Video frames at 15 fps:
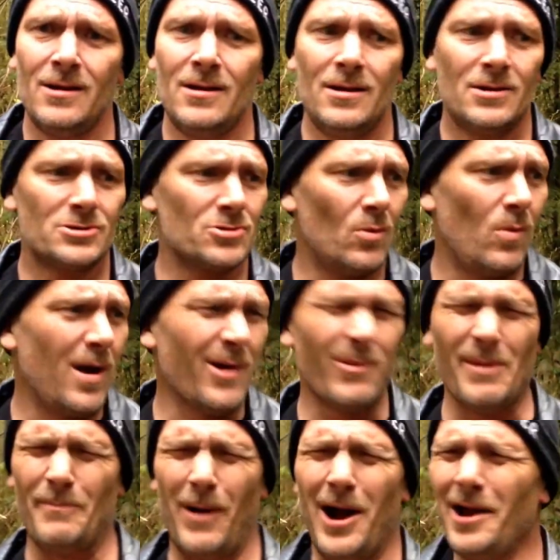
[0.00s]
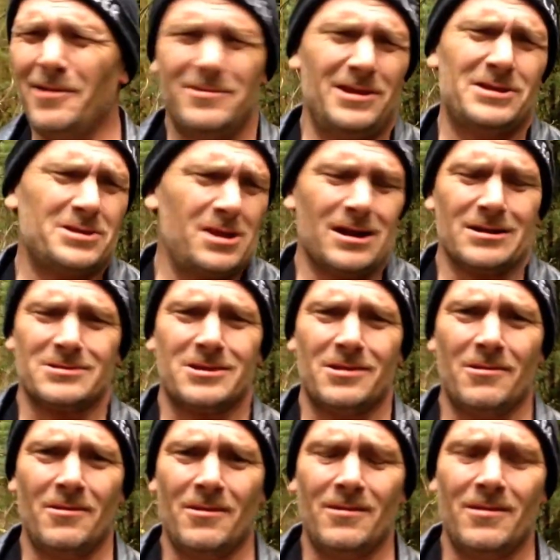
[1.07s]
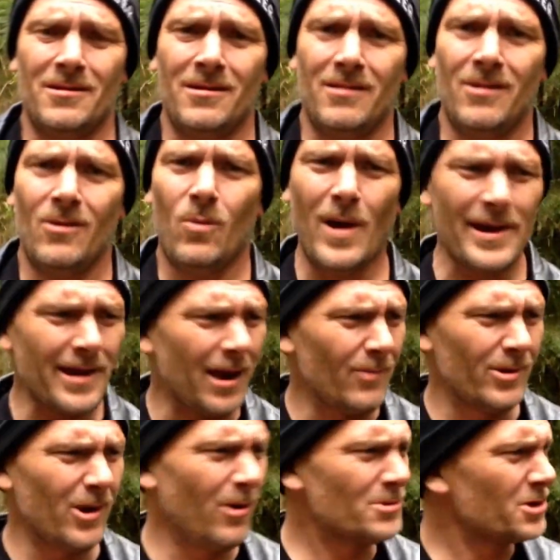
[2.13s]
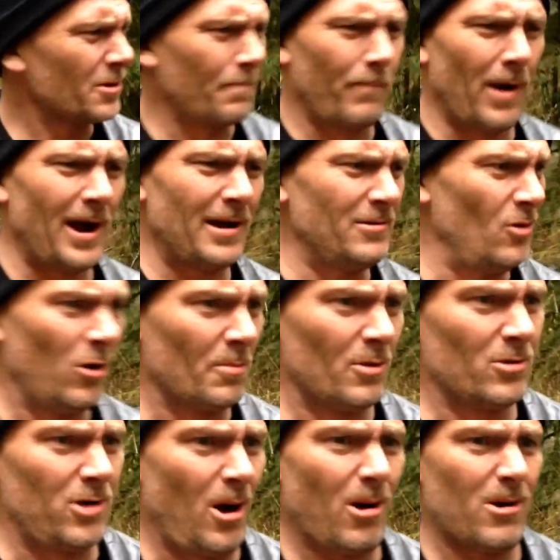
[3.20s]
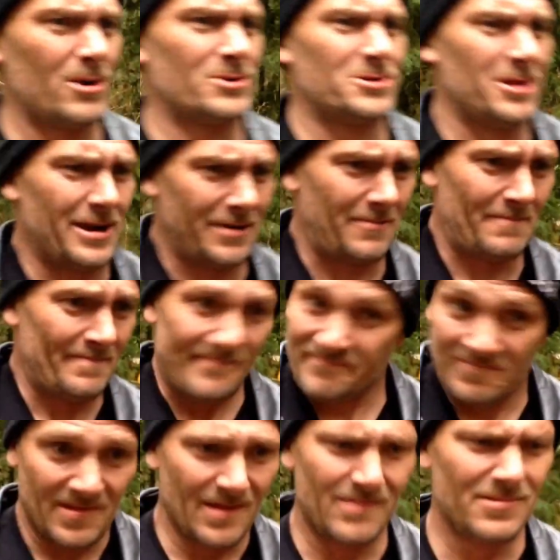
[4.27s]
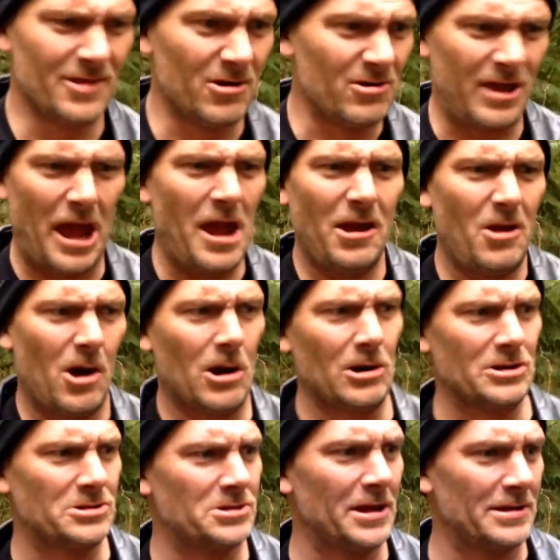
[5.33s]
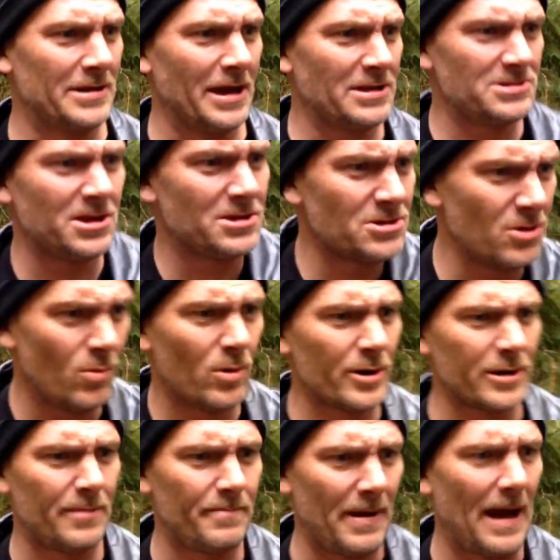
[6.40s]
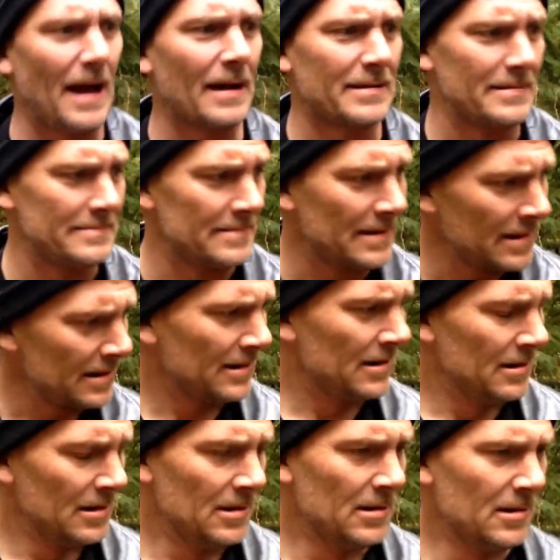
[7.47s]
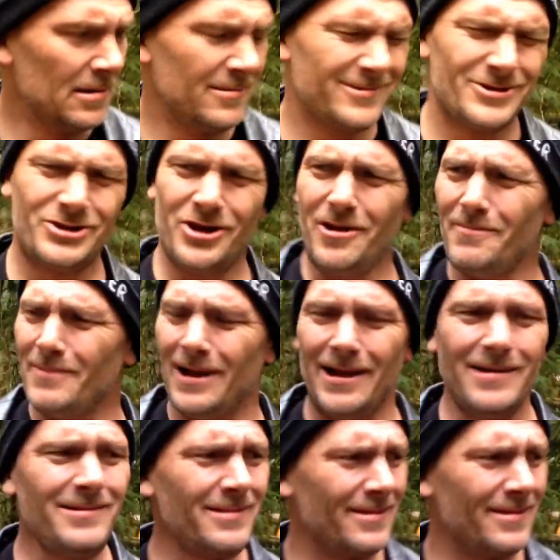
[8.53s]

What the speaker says: So why are we buying these things? Why can't we all just buy normal cars, like little K cars that gets us to work and back and shit, man?